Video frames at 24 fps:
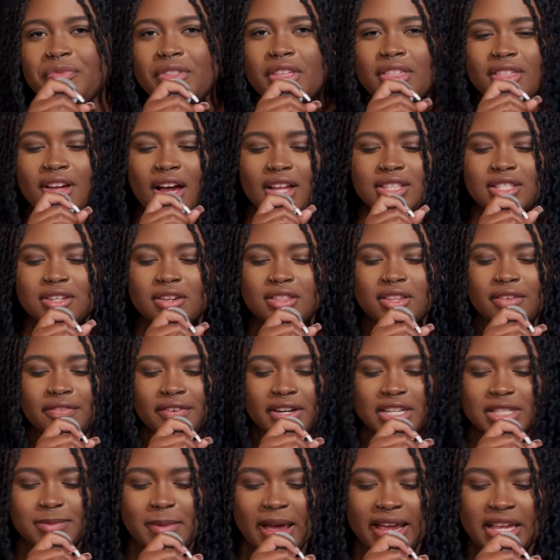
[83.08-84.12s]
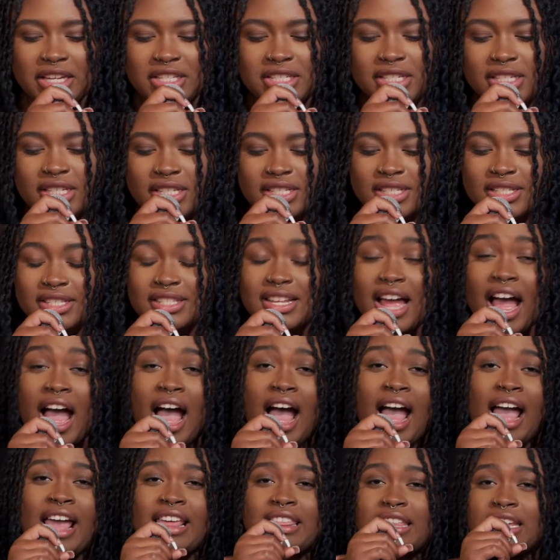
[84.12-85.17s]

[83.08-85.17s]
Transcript: thoughts on the first mac and cheese? I